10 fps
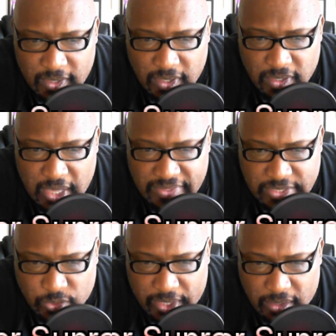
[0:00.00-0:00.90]
Yeah,
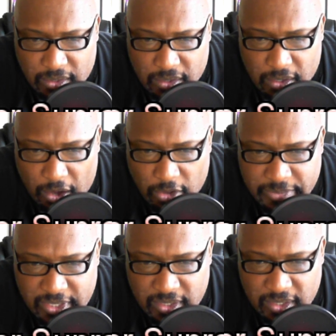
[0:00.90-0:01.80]
that's okay. Call
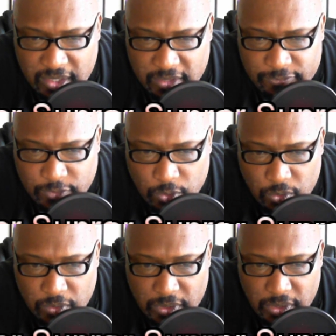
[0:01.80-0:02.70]
me if
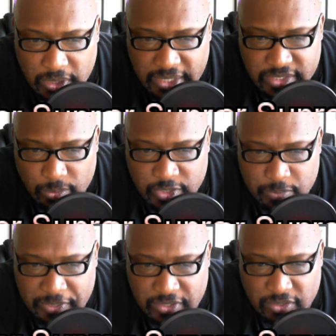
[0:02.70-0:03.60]
you need someone to
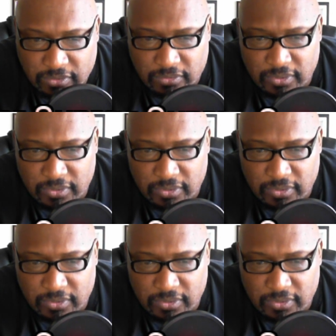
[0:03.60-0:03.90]
speak to.